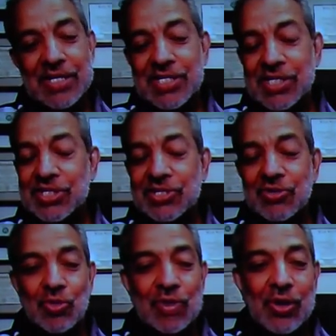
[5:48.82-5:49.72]
Yeah, she
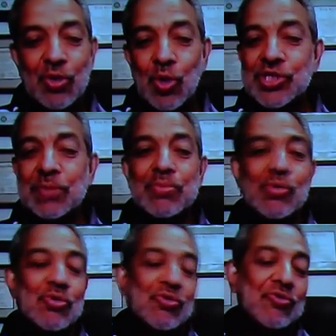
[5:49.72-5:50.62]
wrote our coaching
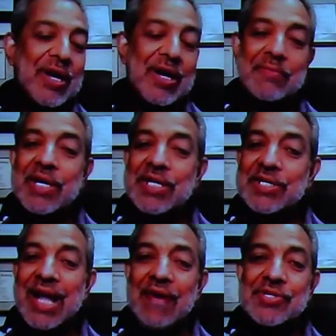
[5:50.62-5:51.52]
program.
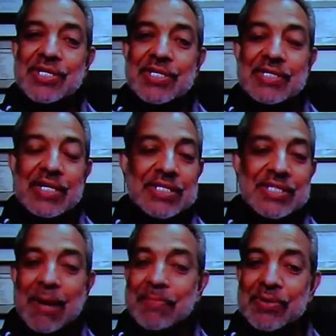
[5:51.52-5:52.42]
Now she is in
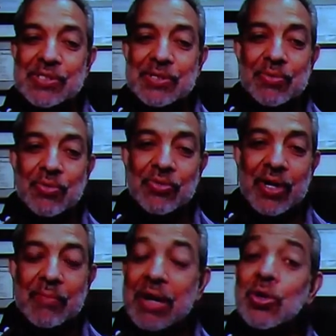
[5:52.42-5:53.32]
a chaplaincy
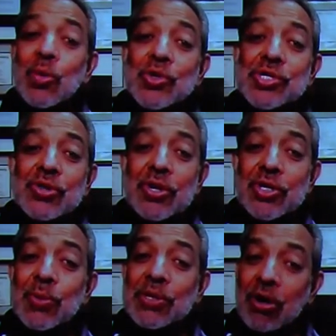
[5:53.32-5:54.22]
program. I don't know what she's
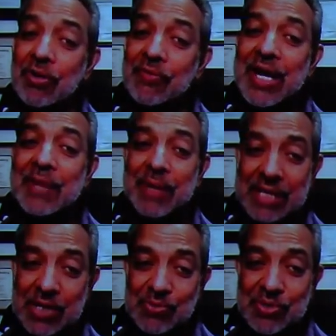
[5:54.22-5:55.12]
going to do with all of that,
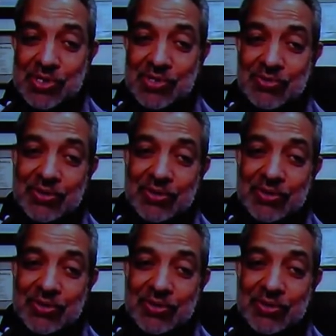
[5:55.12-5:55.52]
but that's what she's